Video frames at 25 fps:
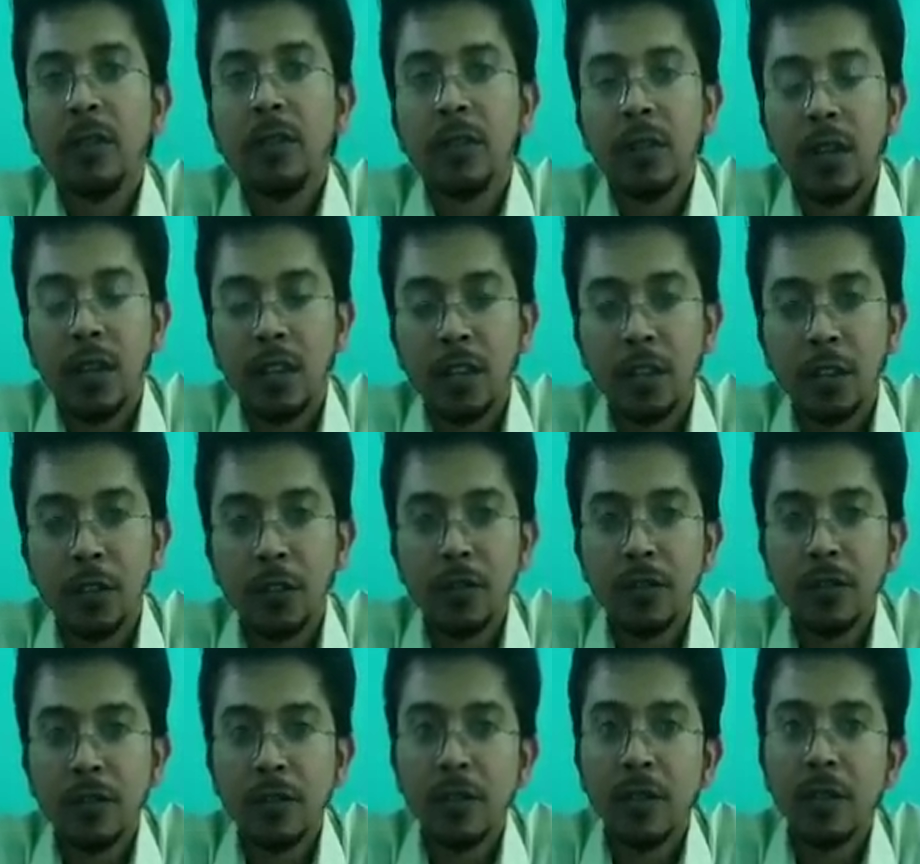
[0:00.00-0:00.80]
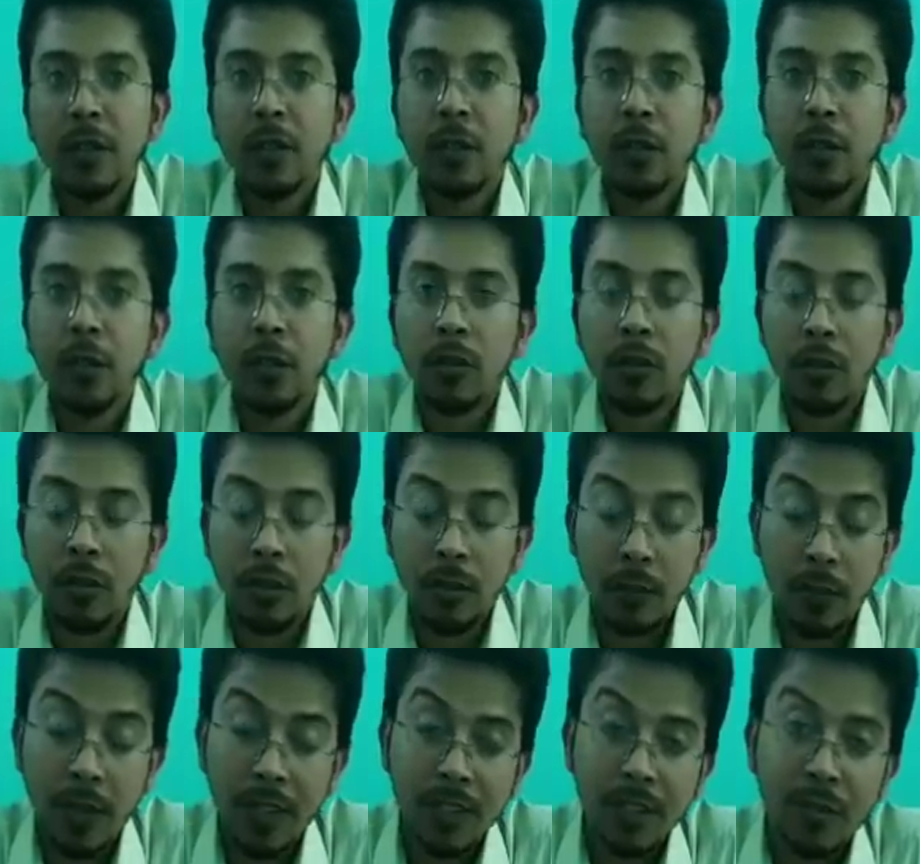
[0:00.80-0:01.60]
Thank you. God
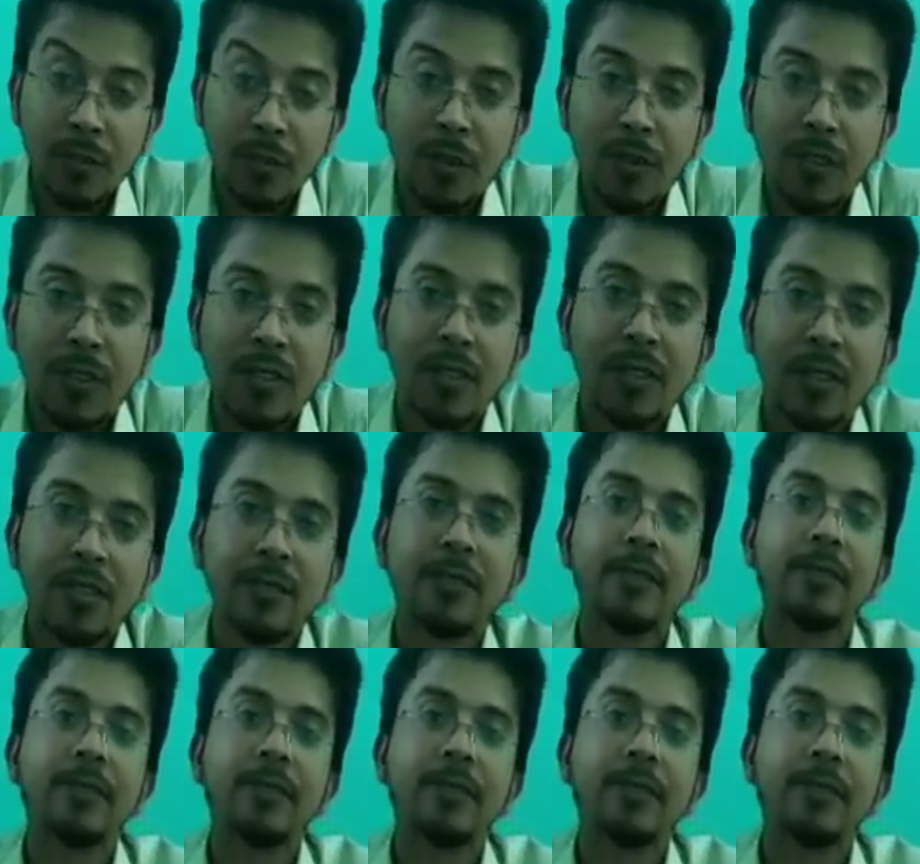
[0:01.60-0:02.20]
bless you all.